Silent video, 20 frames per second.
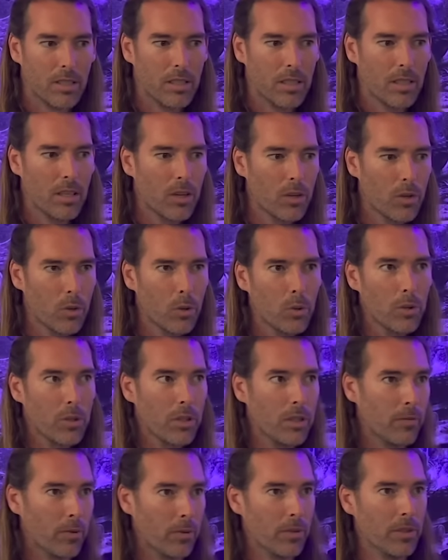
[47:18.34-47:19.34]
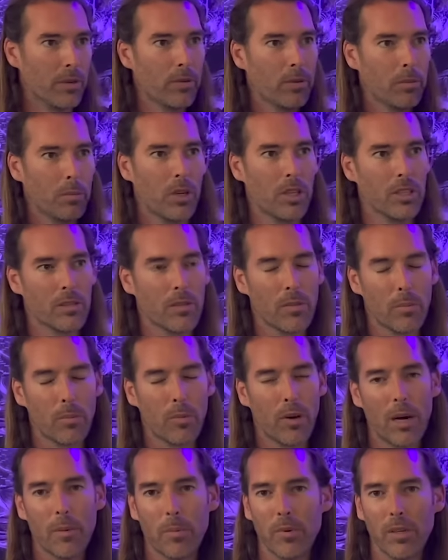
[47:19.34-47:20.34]
accord from different parts of the
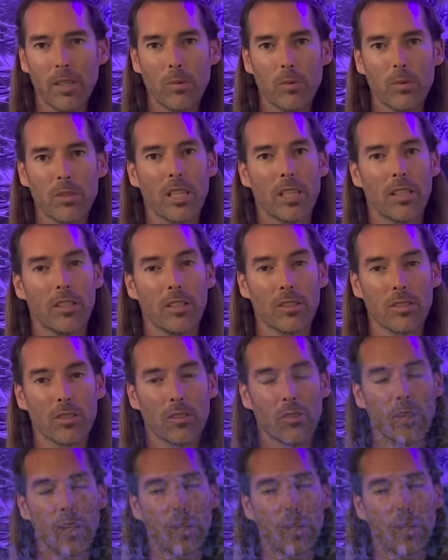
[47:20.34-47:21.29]
property, and were telling a story